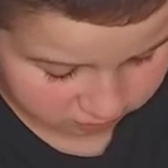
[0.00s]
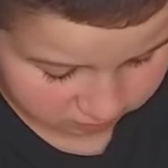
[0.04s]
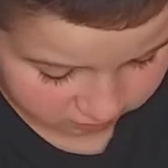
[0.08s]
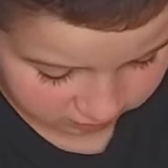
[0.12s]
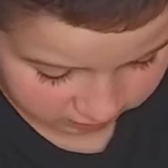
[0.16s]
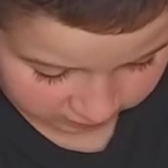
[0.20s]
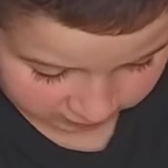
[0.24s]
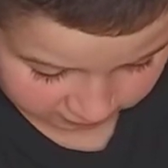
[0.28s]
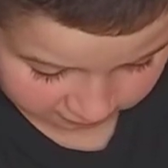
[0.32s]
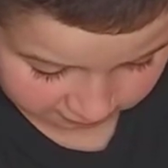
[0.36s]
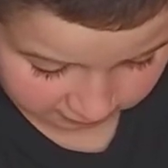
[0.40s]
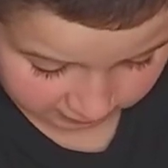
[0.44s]

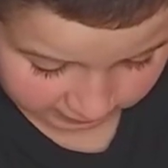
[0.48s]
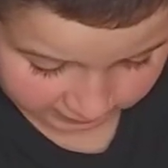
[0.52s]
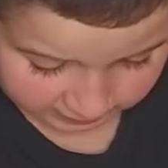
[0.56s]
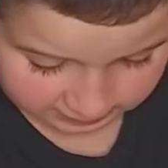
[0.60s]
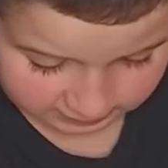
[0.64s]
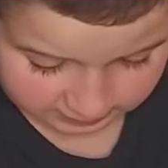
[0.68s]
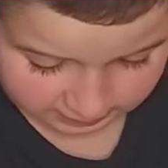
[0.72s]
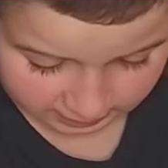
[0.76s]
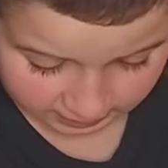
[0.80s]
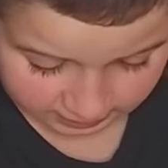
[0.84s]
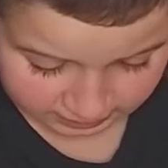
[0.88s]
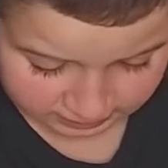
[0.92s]
in Granny's
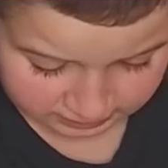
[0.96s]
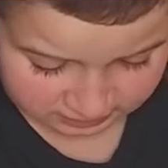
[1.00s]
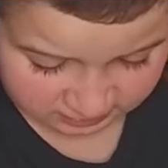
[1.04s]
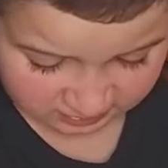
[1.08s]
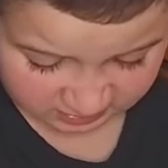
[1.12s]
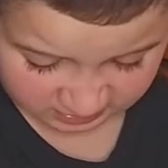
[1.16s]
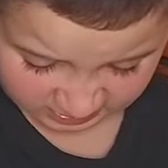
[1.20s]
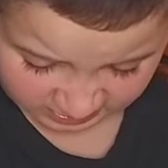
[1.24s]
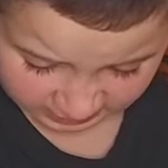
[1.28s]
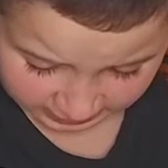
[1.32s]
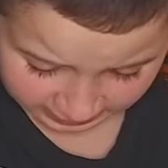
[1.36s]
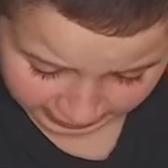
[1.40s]
cake.
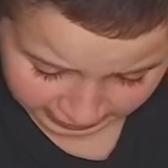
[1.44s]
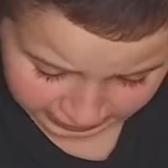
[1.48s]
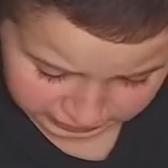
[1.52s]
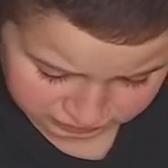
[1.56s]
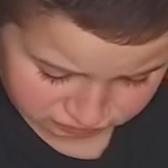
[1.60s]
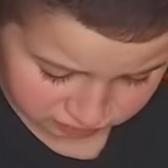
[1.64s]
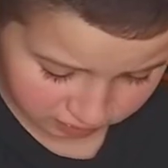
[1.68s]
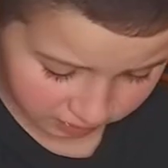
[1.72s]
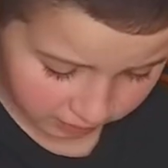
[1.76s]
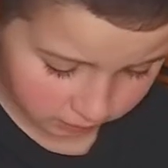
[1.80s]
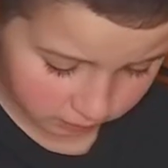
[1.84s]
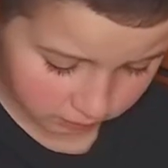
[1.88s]
I
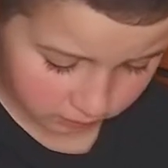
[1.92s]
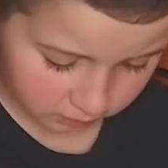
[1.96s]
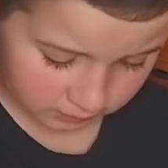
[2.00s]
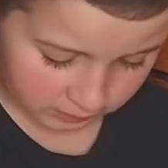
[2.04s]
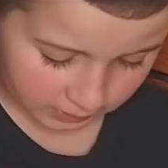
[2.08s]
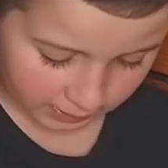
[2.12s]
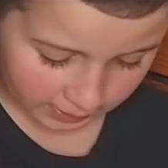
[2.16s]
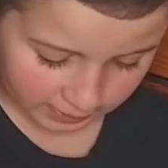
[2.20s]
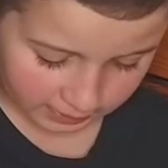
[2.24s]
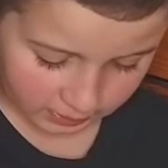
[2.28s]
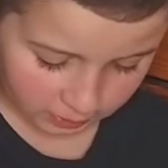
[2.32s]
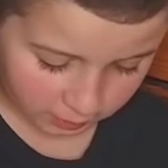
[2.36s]
tried one
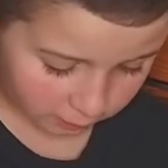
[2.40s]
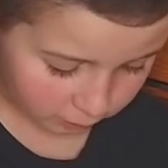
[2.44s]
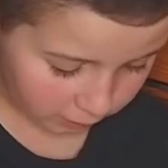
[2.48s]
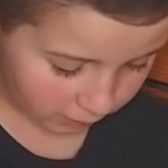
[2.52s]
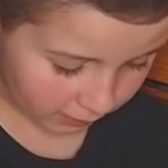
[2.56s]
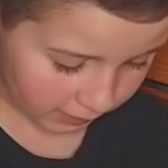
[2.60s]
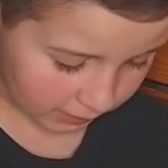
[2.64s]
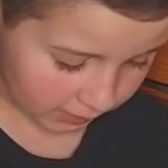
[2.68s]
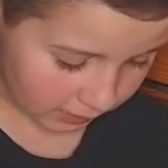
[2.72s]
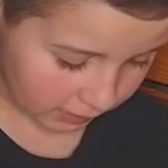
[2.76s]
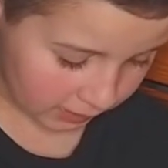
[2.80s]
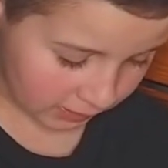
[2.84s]

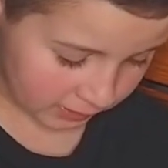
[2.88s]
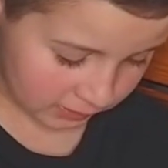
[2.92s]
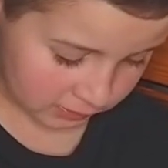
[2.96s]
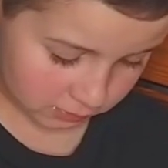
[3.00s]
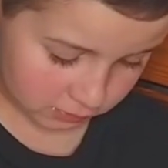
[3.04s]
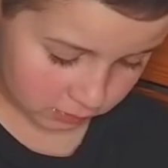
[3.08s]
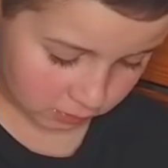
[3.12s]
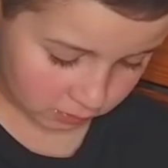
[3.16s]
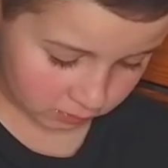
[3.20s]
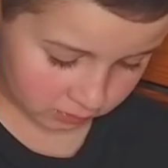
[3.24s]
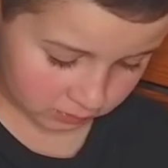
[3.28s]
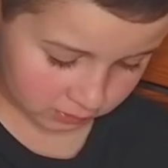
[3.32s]
anyway and
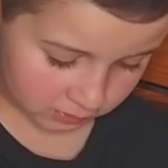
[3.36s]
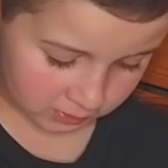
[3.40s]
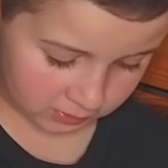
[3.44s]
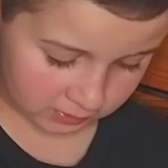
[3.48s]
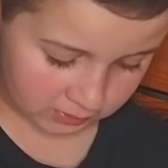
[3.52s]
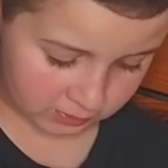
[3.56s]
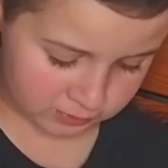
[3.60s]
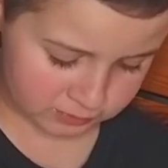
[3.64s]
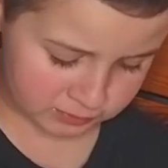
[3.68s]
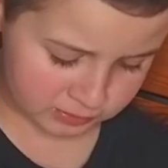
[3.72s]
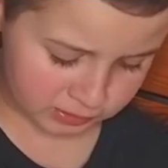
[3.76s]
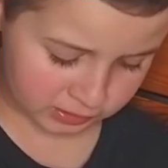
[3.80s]
told her
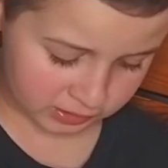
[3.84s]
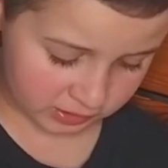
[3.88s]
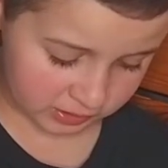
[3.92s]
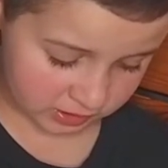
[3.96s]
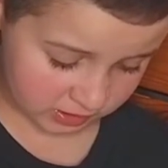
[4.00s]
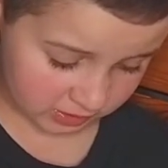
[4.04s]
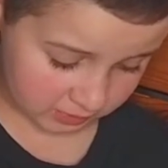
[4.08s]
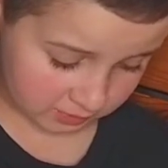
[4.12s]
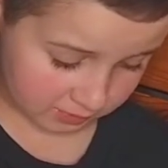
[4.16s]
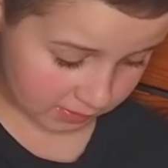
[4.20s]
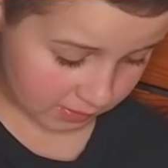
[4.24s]
it was delicious,